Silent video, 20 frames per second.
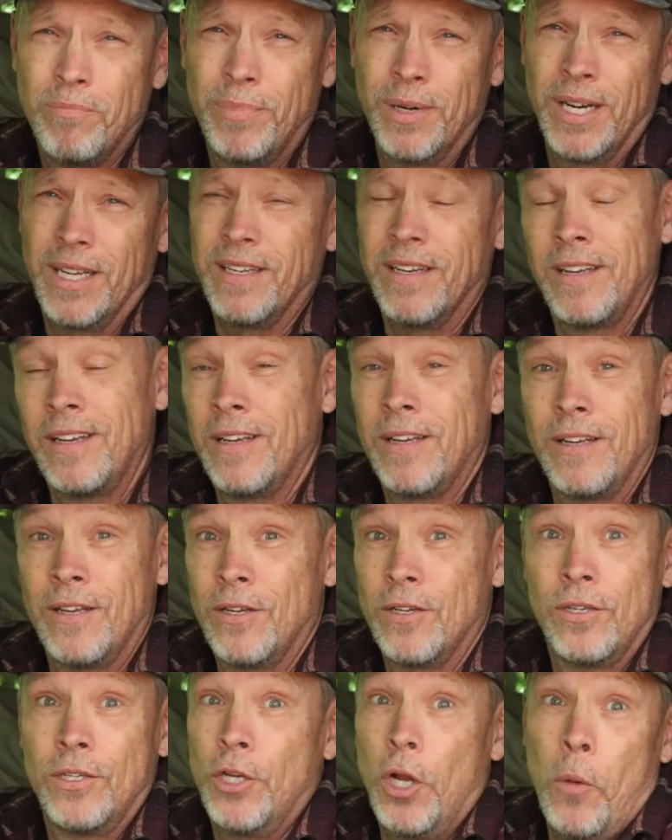But
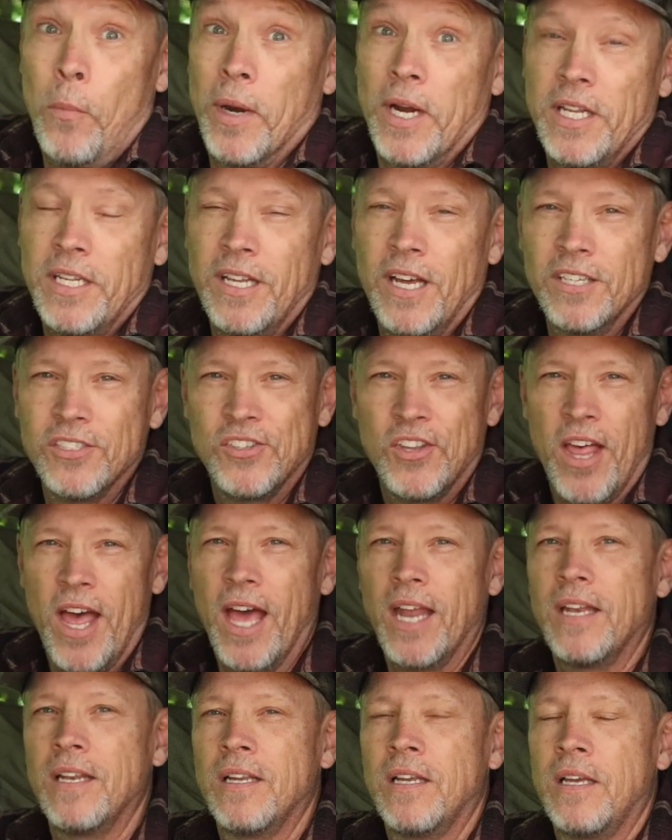nobody does that.